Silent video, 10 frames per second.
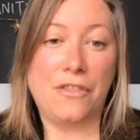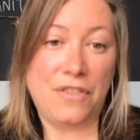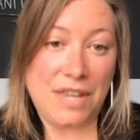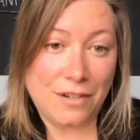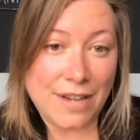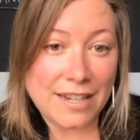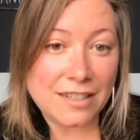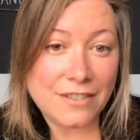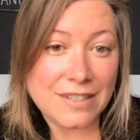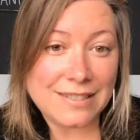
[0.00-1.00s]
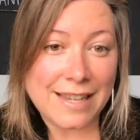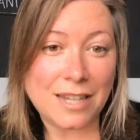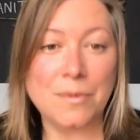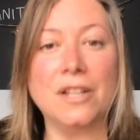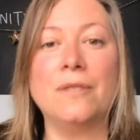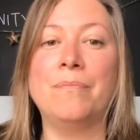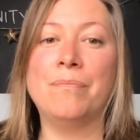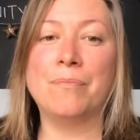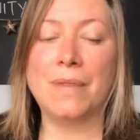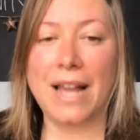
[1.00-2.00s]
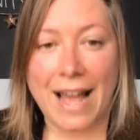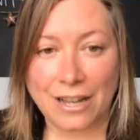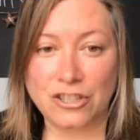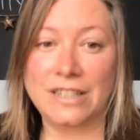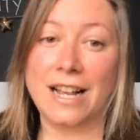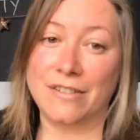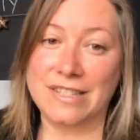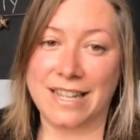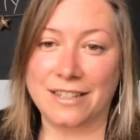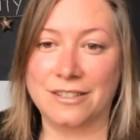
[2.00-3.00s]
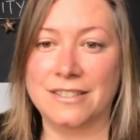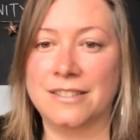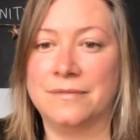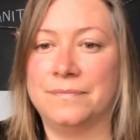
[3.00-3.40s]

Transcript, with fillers: Theoretically recyclable, actually not recycled.